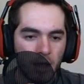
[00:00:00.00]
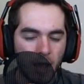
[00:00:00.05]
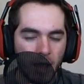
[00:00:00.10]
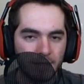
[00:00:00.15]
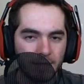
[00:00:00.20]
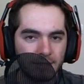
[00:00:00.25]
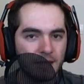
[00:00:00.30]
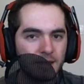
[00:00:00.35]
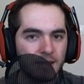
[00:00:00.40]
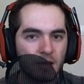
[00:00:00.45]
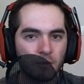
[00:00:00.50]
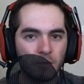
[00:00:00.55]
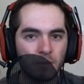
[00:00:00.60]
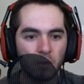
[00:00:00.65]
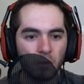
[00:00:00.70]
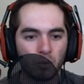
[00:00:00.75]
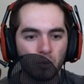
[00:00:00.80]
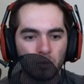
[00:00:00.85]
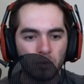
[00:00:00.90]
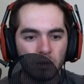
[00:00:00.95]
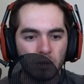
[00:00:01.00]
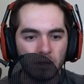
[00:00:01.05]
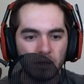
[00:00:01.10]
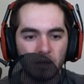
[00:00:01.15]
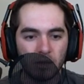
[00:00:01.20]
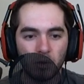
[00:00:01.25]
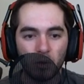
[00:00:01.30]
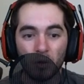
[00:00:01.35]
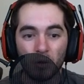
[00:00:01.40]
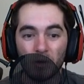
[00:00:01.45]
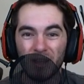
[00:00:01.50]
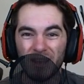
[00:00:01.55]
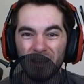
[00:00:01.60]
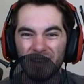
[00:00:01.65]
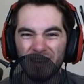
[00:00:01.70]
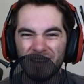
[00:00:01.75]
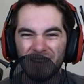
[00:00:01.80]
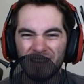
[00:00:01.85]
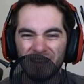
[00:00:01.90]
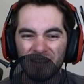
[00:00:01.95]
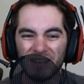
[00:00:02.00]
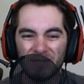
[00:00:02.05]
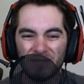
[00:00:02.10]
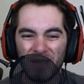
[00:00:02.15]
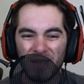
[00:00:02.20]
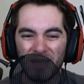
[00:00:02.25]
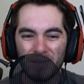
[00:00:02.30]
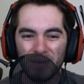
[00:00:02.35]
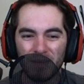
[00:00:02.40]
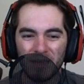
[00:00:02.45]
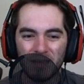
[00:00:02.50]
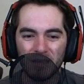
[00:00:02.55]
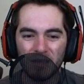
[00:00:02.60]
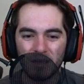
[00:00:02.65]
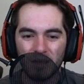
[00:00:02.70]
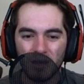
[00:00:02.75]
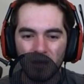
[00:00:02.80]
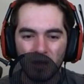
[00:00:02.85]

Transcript: I think that would be really good, maybe?